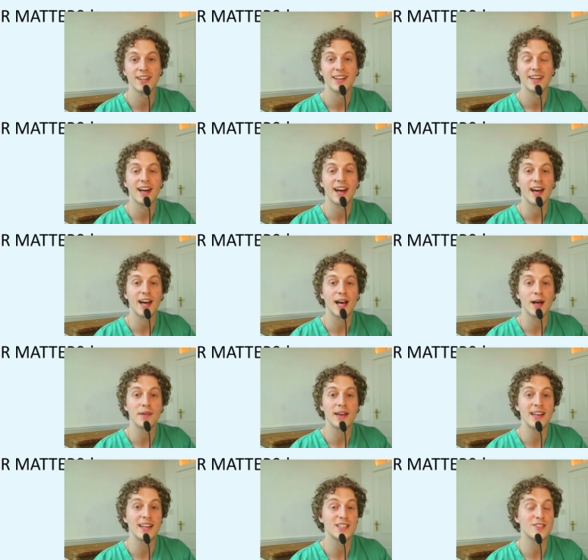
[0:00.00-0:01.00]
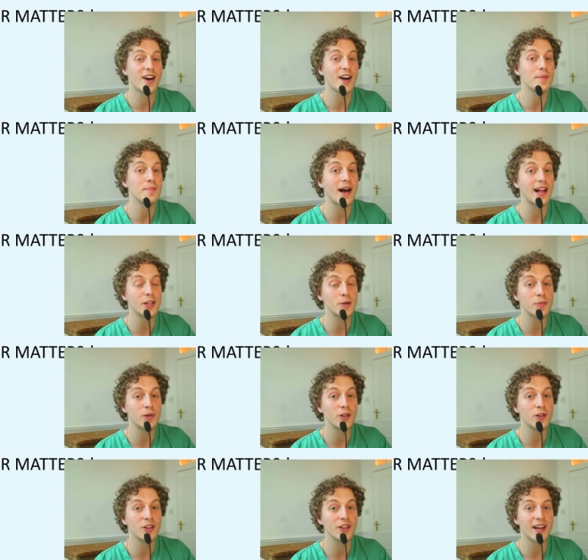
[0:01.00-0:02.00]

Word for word: Um, it is very malleable,